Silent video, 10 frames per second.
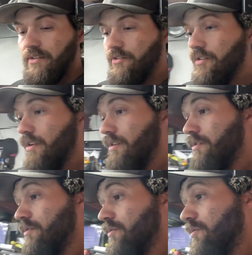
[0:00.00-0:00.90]

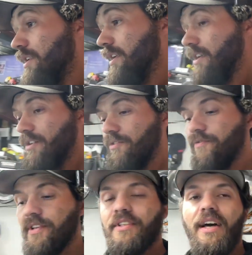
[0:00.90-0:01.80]
So to
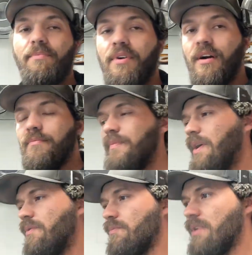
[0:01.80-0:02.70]
fix that problem,
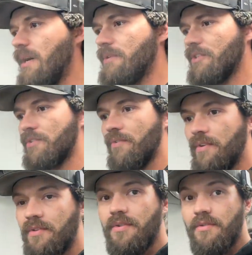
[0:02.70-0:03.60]
we're probably just
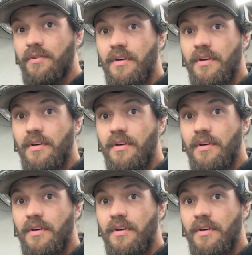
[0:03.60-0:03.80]
going to